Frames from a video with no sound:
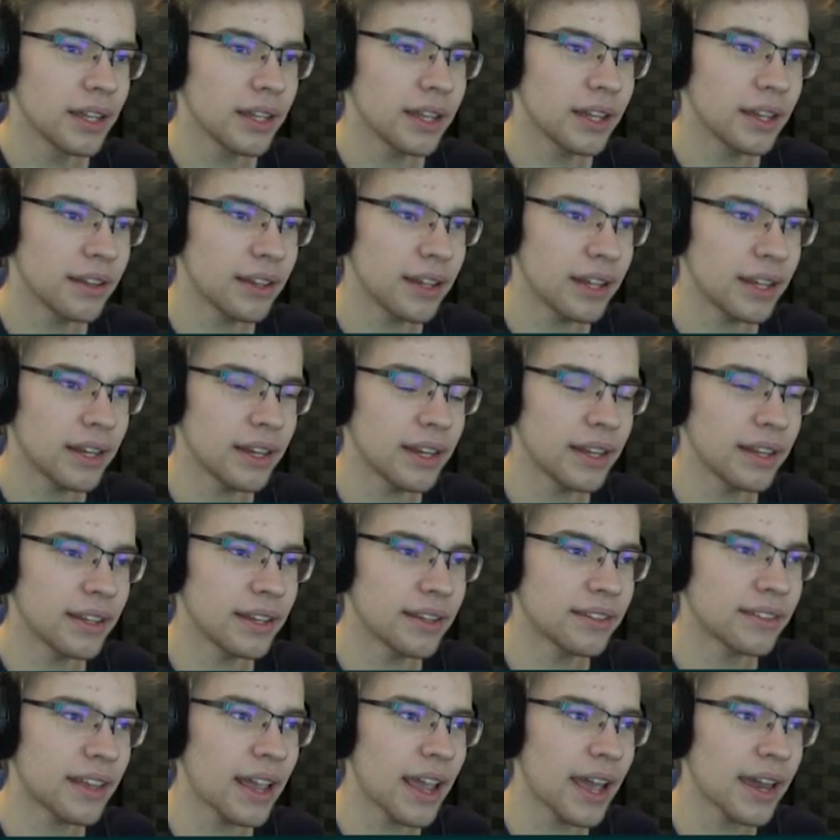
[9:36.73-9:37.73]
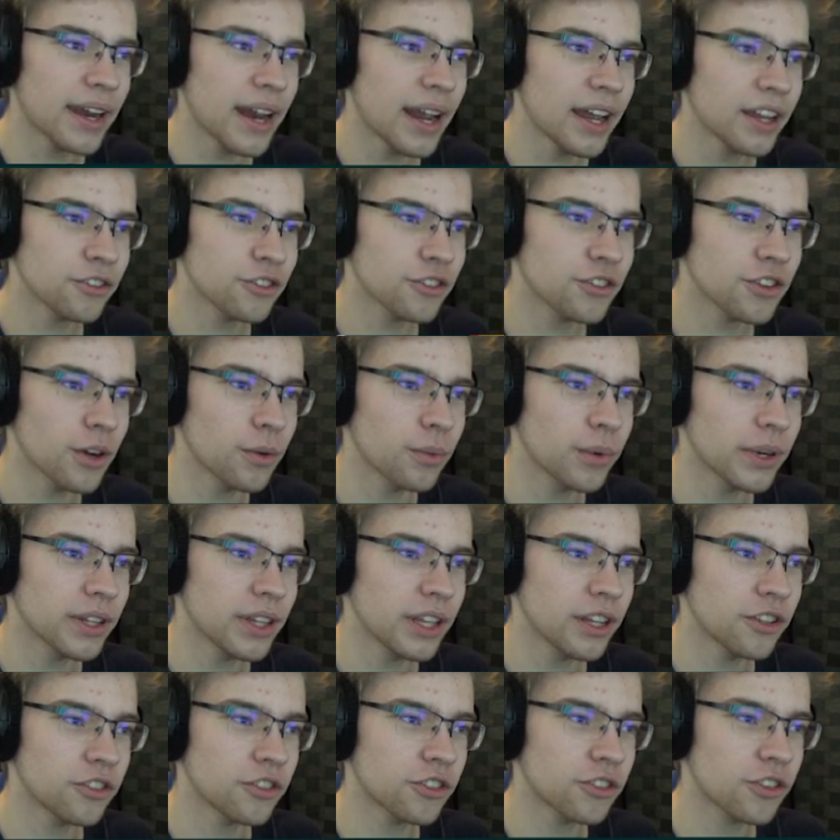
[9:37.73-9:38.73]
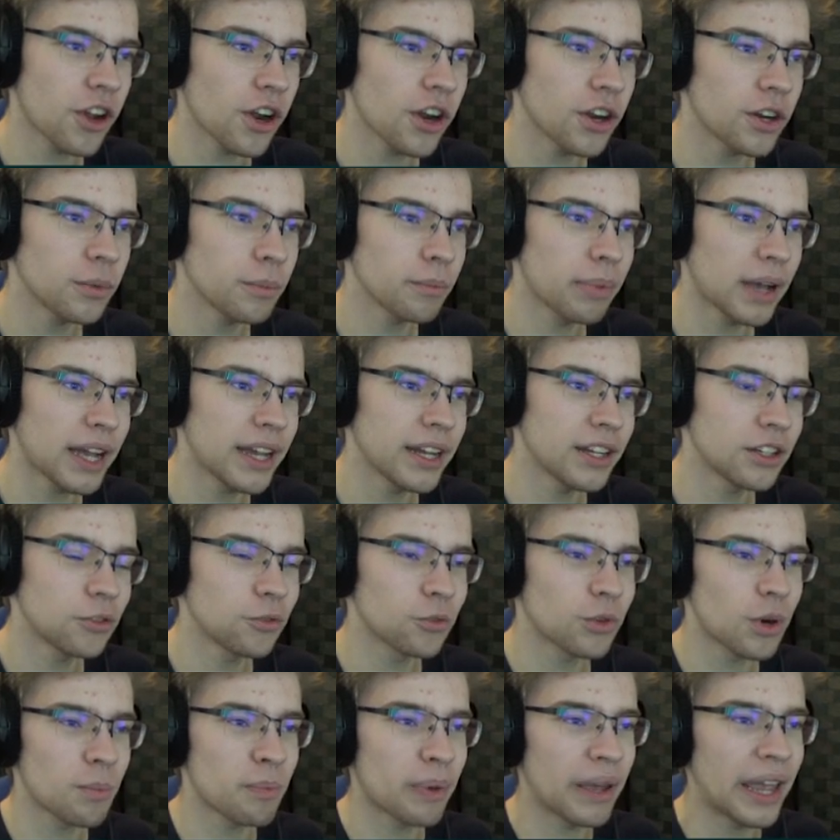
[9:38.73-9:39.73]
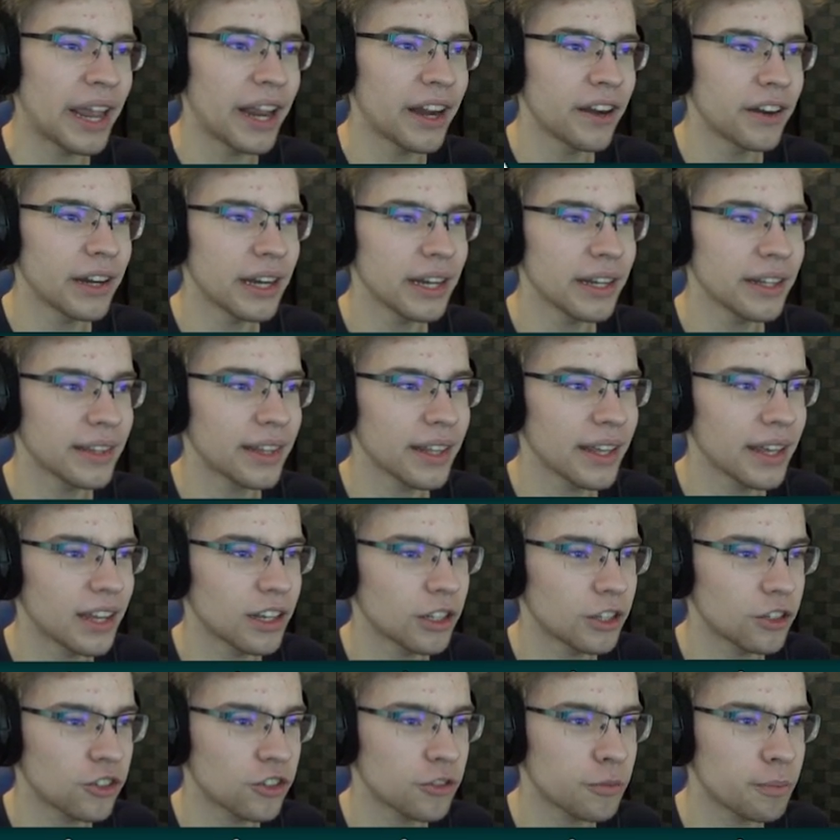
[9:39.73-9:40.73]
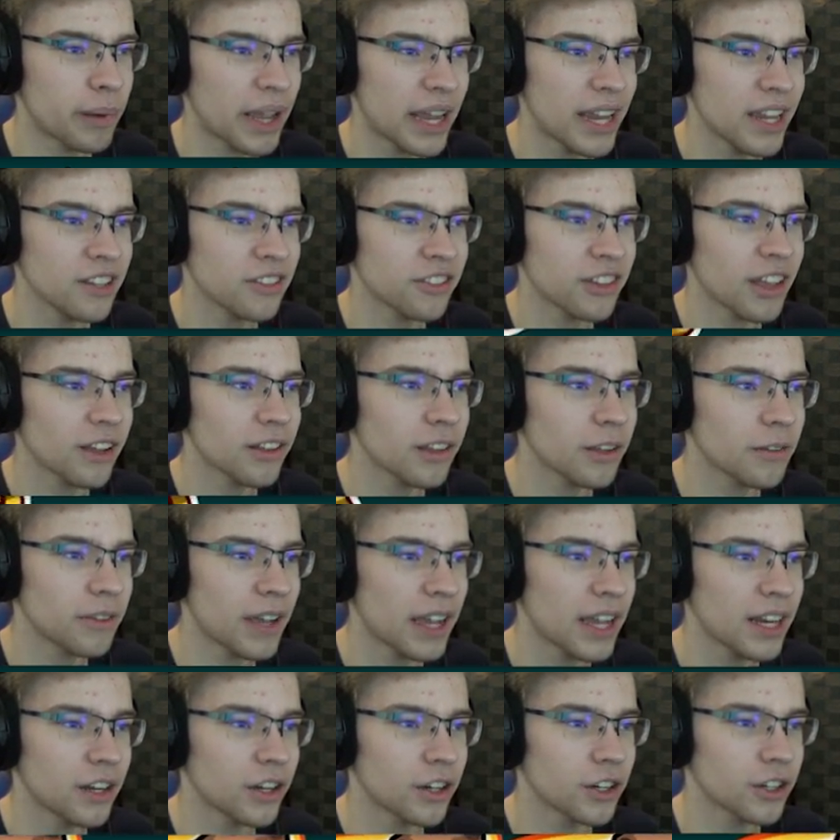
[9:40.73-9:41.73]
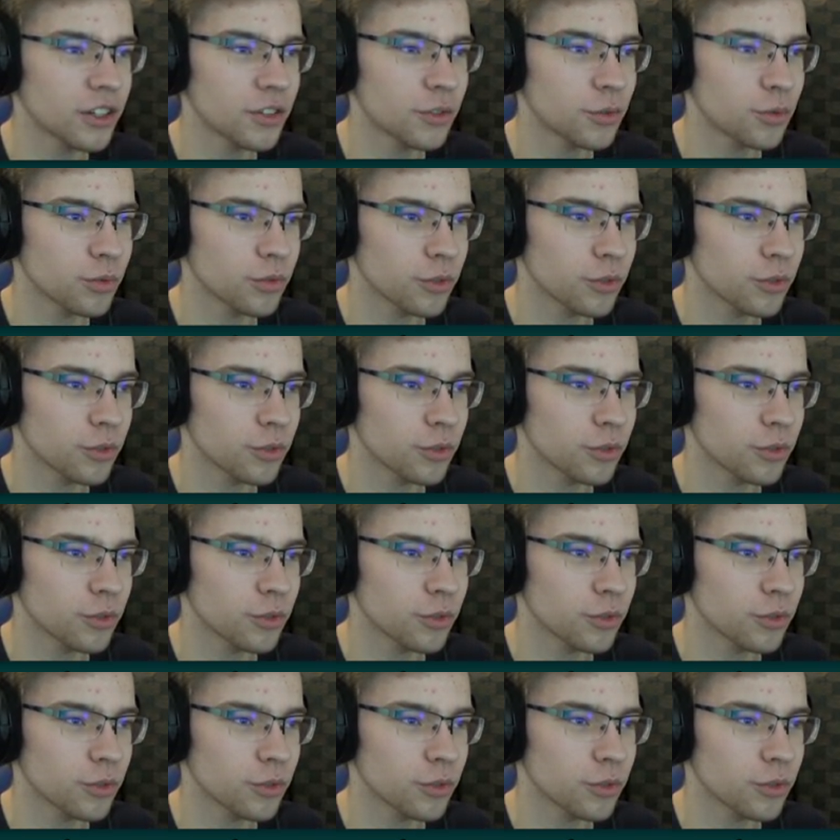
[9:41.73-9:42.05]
It, it, it's Ad Astra where they start by repairing the space elevator